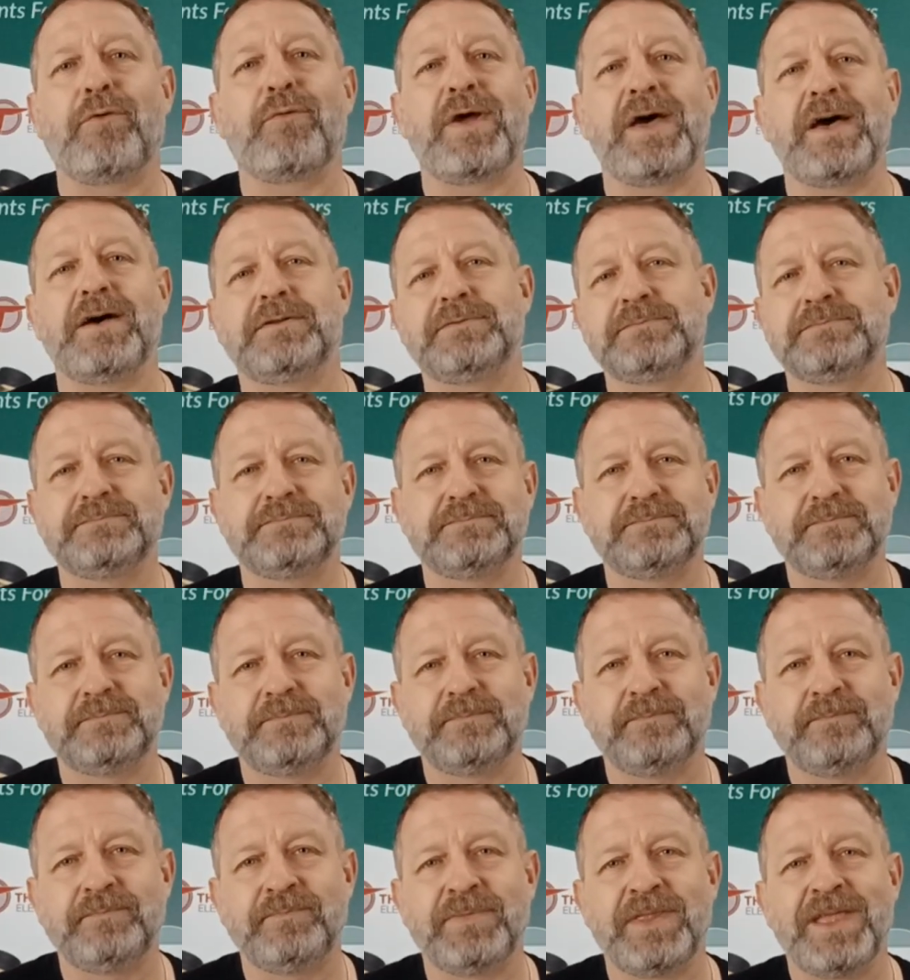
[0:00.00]
rail.
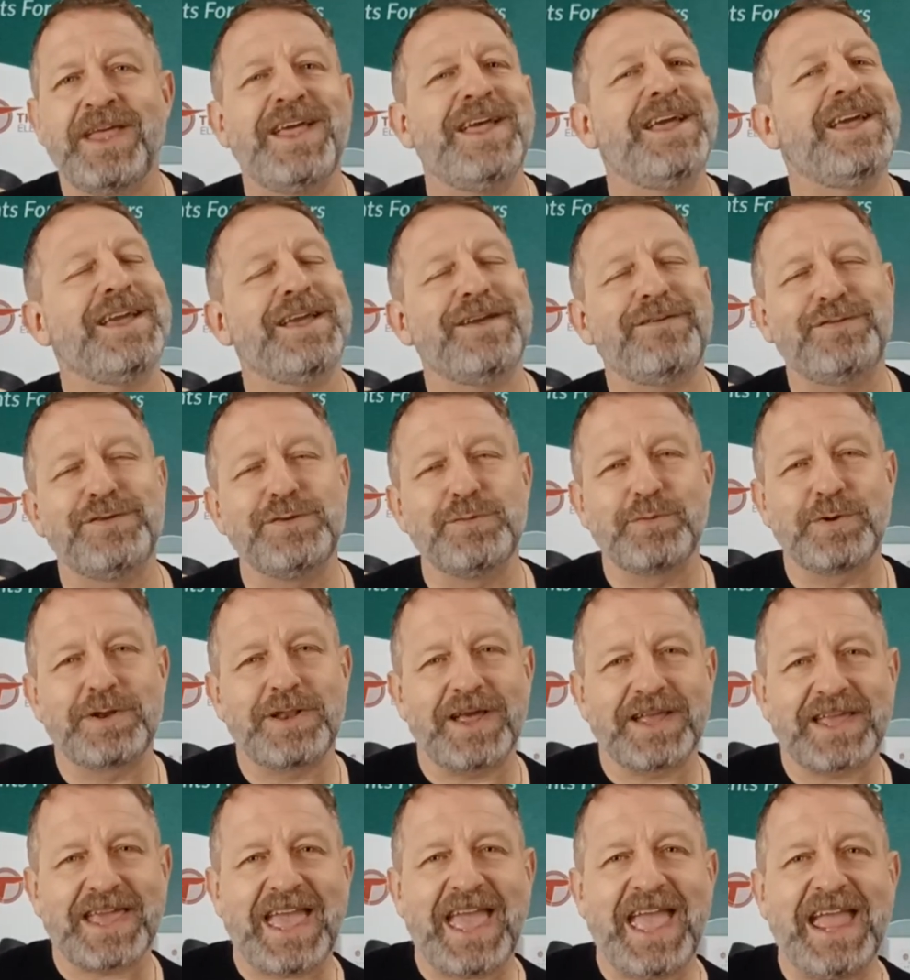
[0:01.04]
If you would
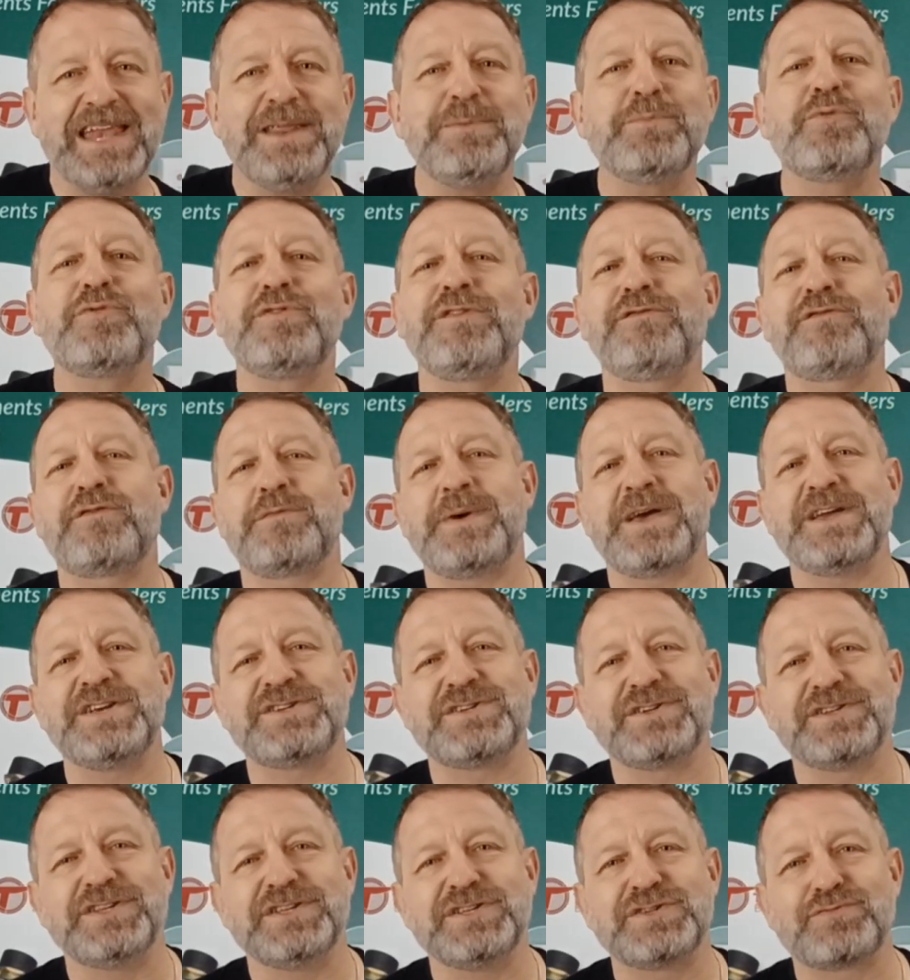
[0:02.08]
like any more
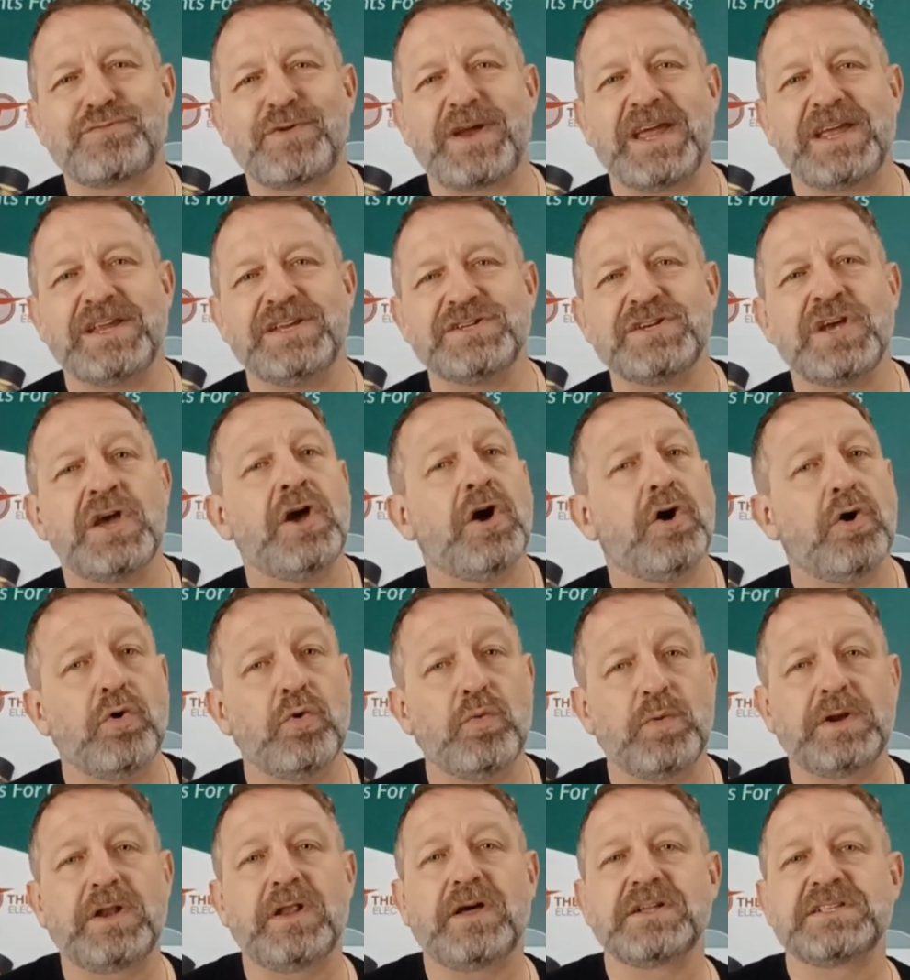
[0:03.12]
information on this range or
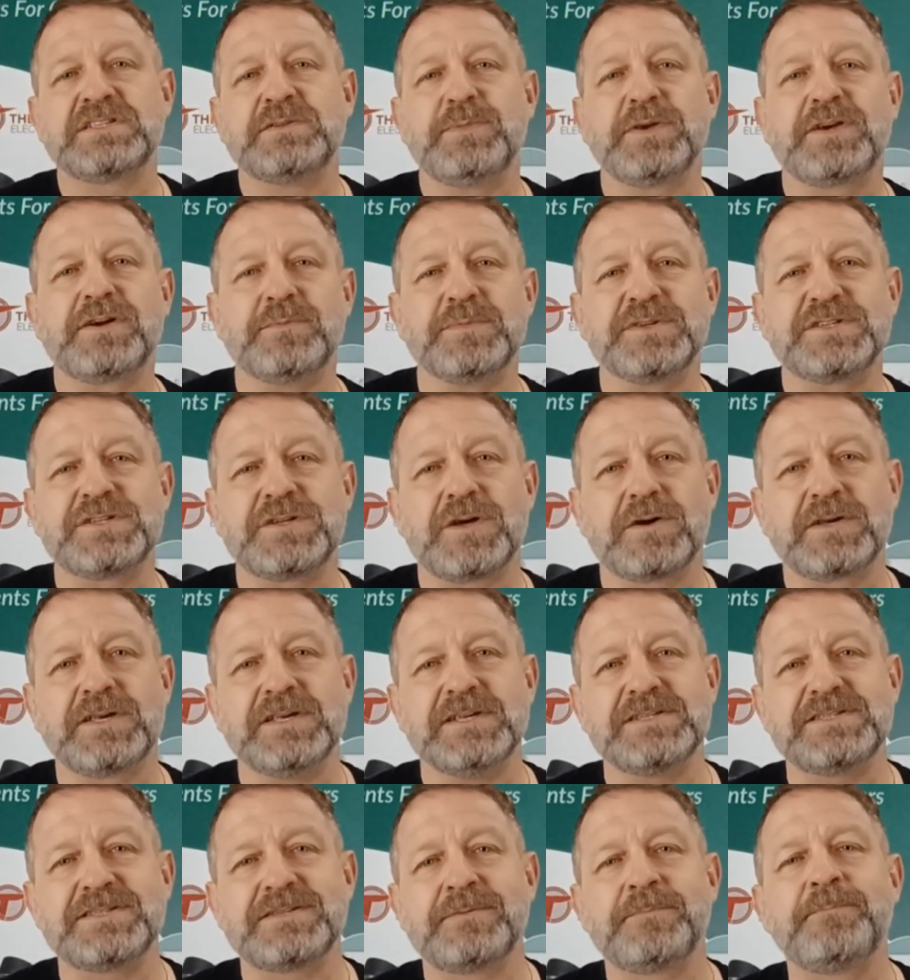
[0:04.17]
would like to become a
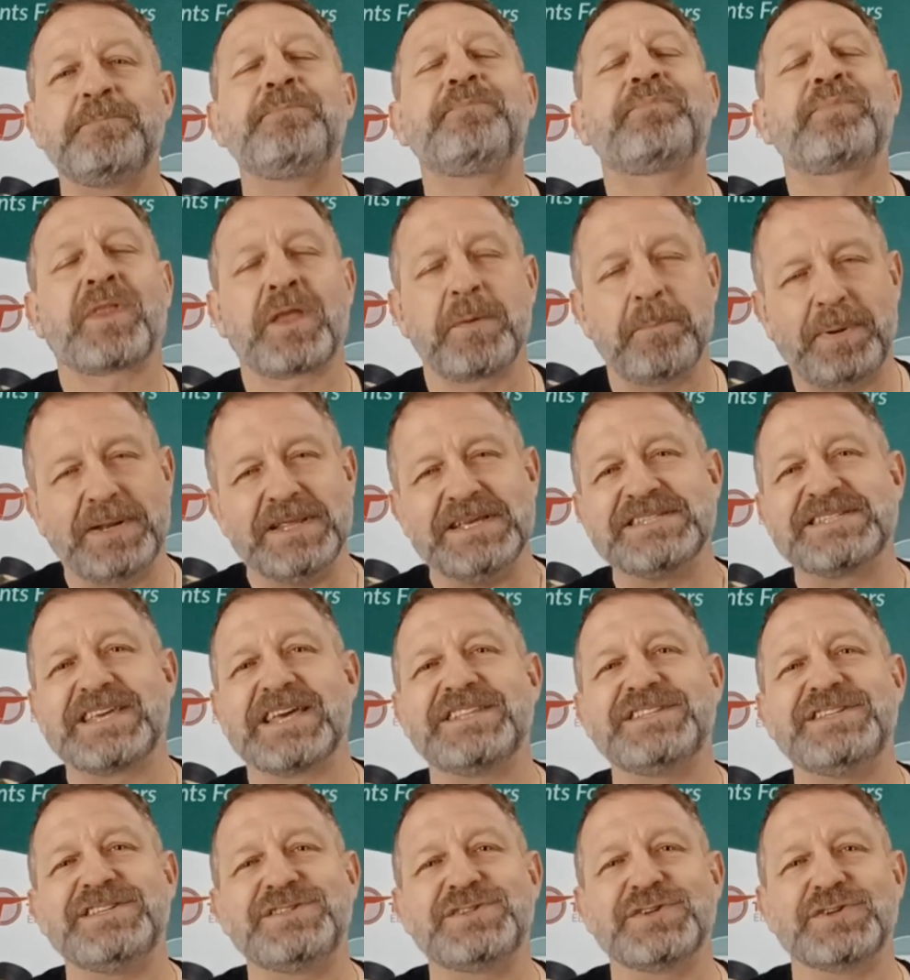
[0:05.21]
stockist, please
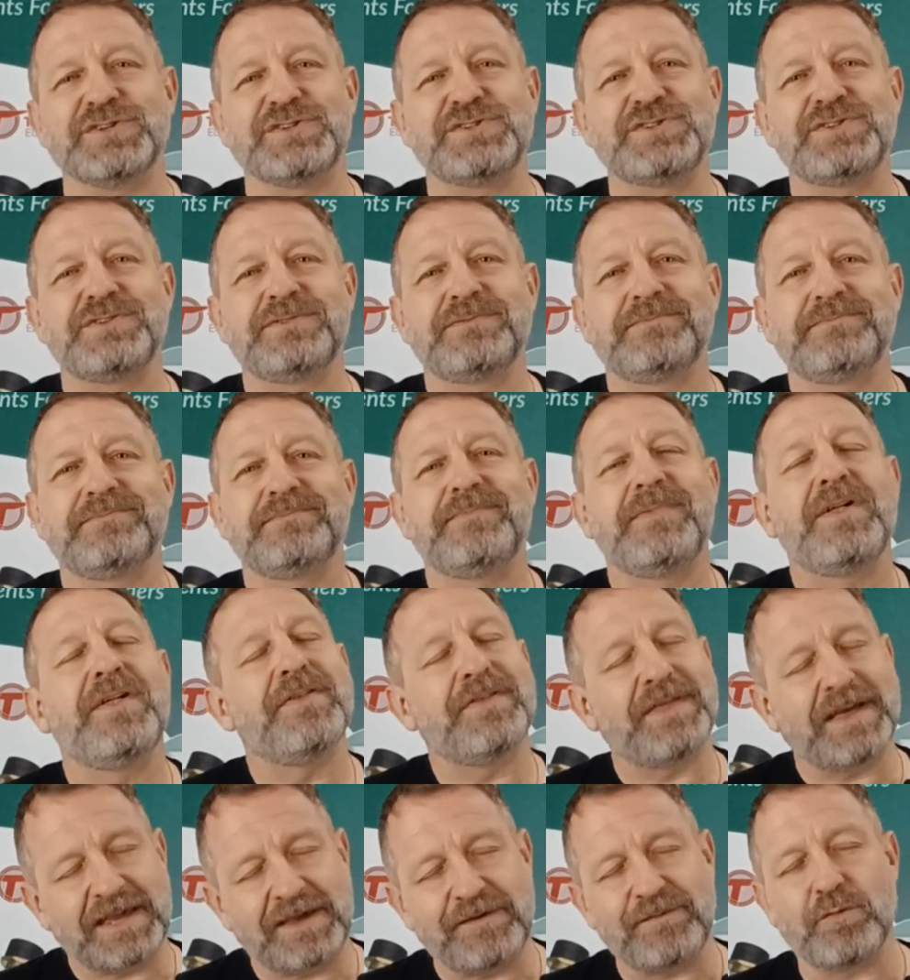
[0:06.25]
get in touch.
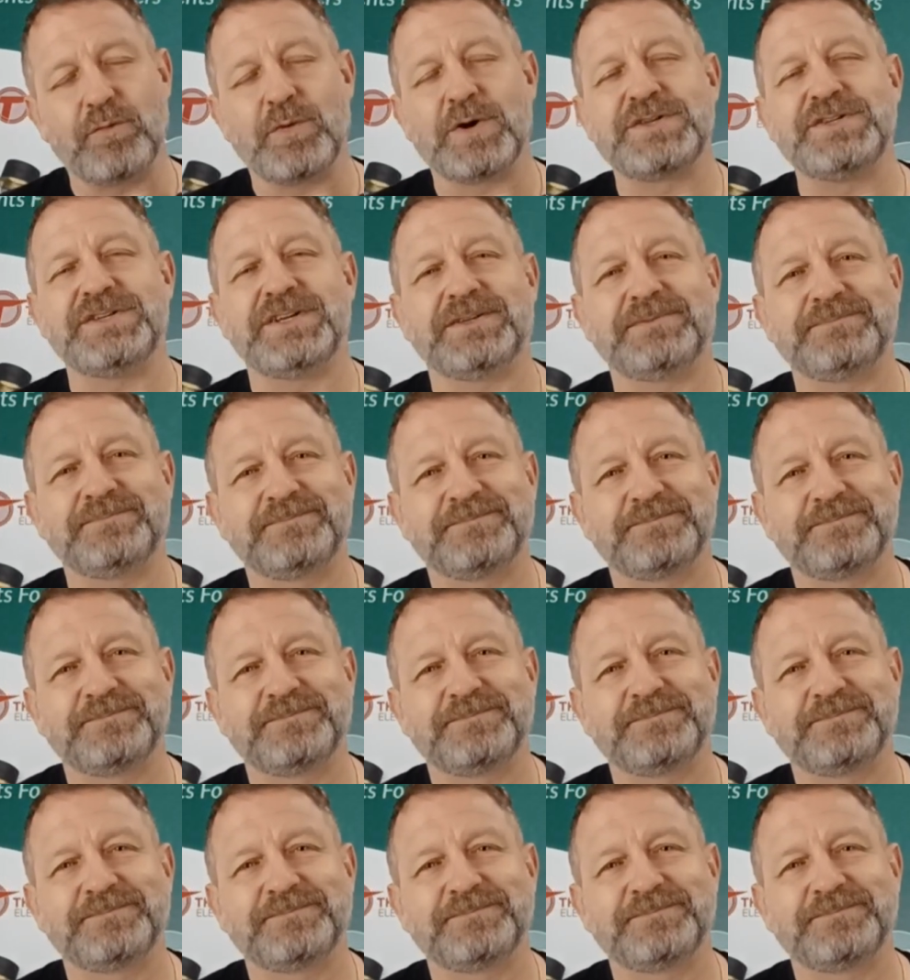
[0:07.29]
Thank you for watching.